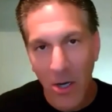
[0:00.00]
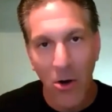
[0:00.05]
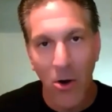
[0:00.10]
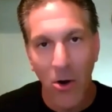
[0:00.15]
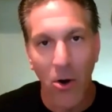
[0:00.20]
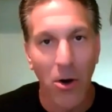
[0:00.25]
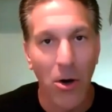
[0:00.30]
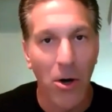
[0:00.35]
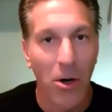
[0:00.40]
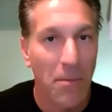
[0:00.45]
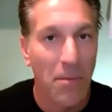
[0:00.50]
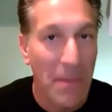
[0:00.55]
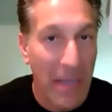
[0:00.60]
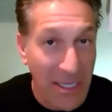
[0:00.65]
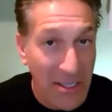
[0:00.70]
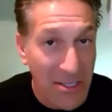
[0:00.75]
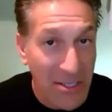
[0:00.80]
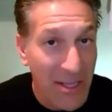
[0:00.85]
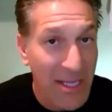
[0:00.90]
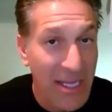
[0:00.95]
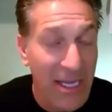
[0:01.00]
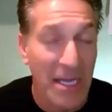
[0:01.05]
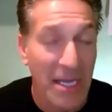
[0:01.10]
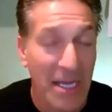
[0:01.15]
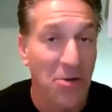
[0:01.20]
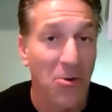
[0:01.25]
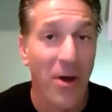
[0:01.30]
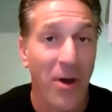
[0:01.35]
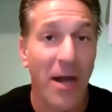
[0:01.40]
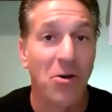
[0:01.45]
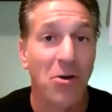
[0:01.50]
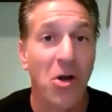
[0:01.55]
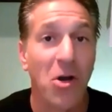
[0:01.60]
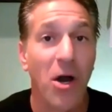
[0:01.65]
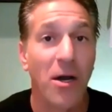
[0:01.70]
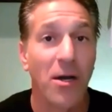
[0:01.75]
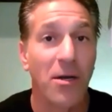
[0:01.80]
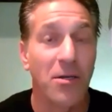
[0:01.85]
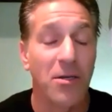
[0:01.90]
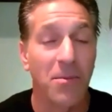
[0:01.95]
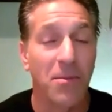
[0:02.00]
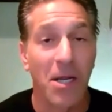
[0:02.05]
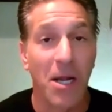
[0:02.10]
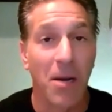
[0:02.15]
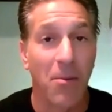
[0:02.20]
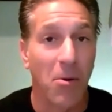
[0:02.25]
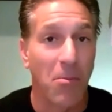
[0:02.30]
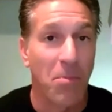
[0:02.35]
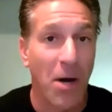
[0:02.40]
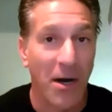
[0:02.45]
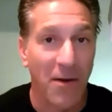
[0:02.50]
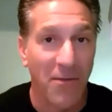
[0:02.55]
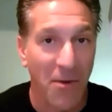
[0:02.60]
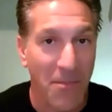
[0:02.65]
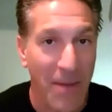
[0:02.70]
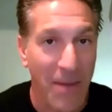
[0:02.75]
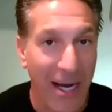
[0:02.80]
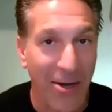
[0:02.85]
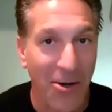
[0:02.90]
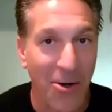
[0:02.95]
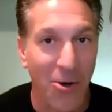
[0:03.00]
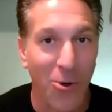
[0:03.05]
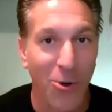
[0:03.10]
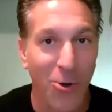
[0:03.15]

or into the in-ground garden to become a part of your backyard